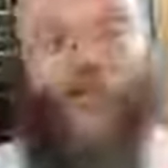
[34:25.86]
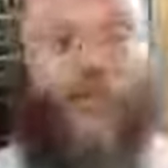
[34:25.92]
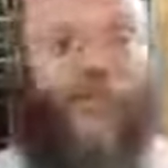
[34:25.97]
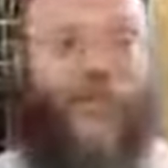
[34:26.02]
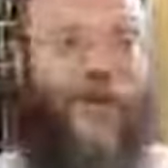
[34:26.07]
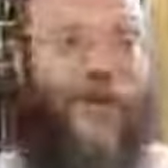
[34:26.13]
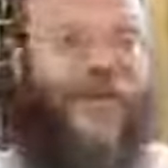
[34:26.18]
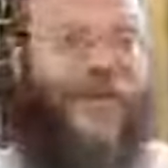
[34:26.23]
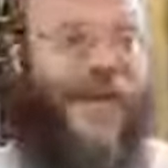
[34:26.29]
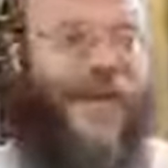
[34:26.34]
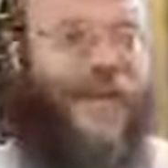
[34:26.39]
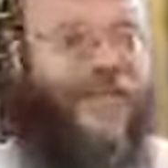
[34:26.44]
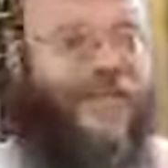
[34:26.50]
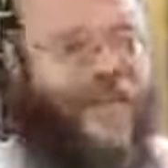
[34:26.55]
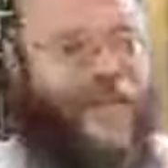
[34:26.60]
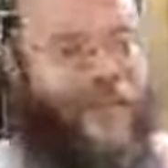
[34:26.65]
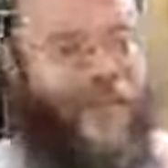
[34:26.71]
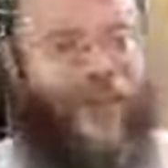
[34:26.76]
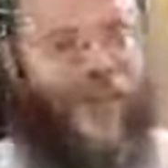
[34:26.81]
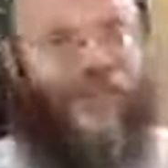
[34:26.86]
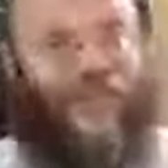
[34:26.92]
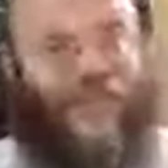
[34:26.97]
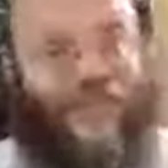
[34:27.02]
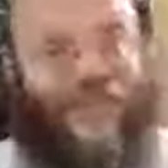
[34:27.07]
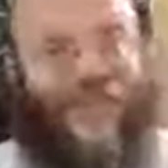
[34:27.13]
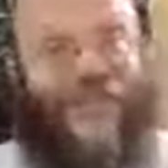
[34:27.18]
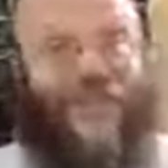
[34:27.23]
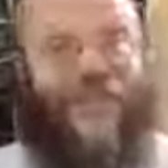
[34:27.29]
to Chazal, the
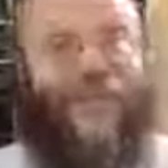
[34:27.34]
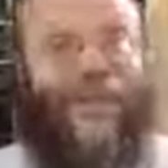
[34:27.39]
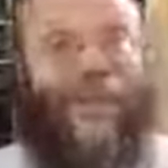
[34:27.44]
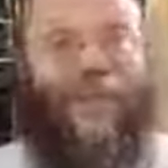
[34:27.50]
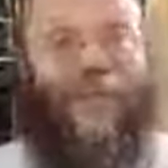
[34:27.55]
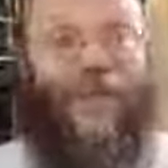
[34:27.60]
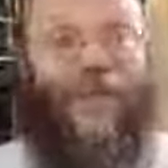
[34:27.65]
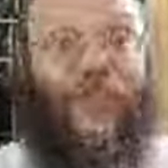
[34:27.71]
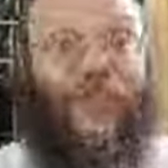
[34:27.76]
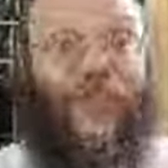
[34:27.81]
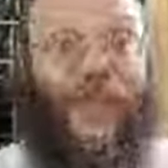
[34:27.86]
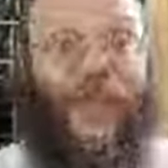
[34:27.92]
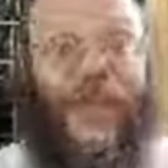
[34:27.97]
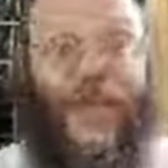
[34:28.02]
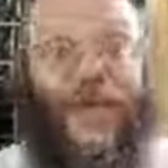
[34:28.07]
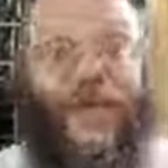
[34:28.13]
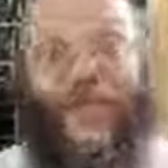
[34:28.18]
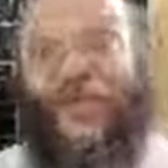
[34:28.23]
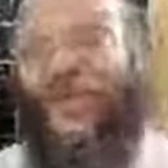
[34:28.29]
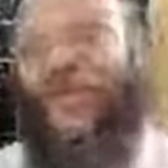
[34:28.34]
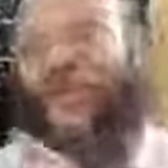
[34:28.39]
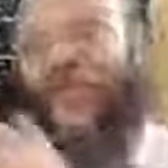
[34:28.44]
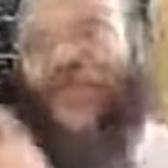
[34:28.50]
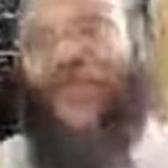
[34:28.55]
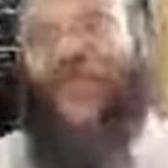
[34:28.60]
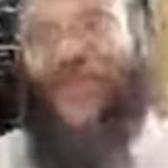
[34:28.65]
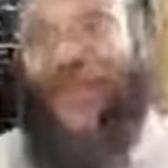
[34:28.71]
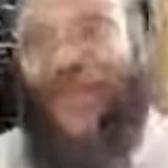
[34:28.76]
breakfast is the main meal of the day. So if
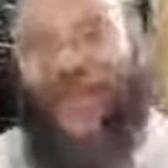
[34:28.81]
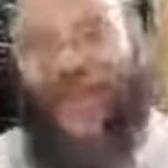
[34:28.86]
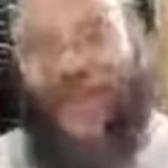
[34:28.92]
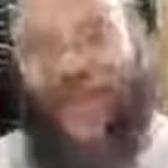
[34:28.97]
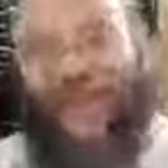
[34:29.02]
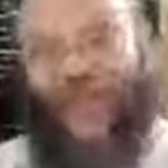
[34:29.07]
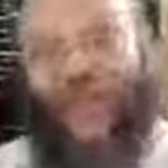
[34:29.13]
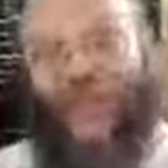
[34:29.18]
that's what they eat for